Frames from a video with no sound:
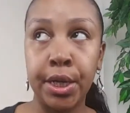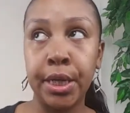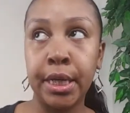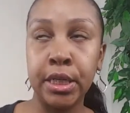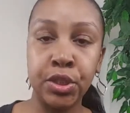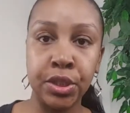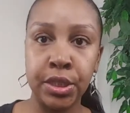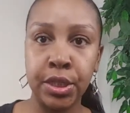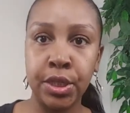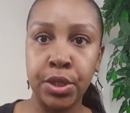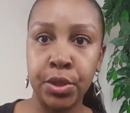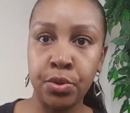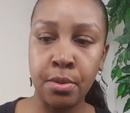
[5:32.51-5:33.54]
interested
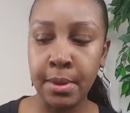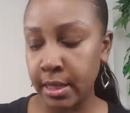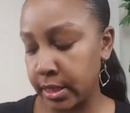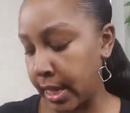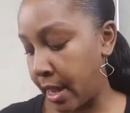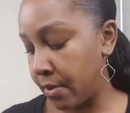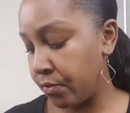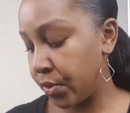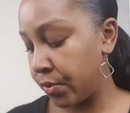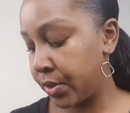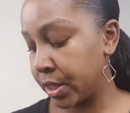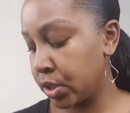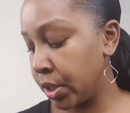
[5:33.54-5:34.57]
or knew about that for
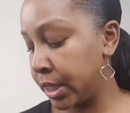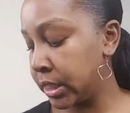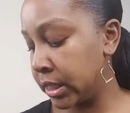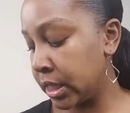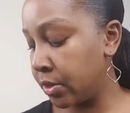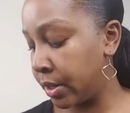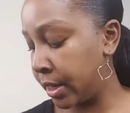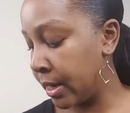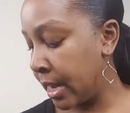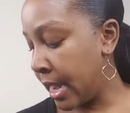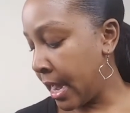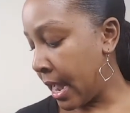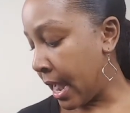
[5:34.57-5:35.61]
victoria's secret
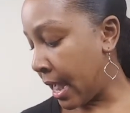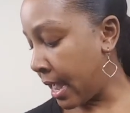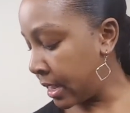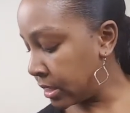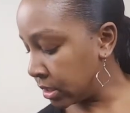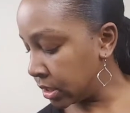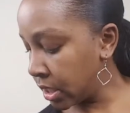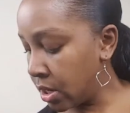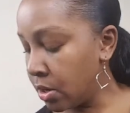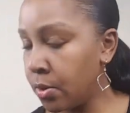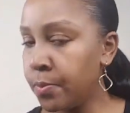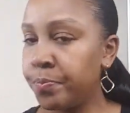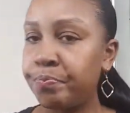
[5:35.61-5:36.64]
and so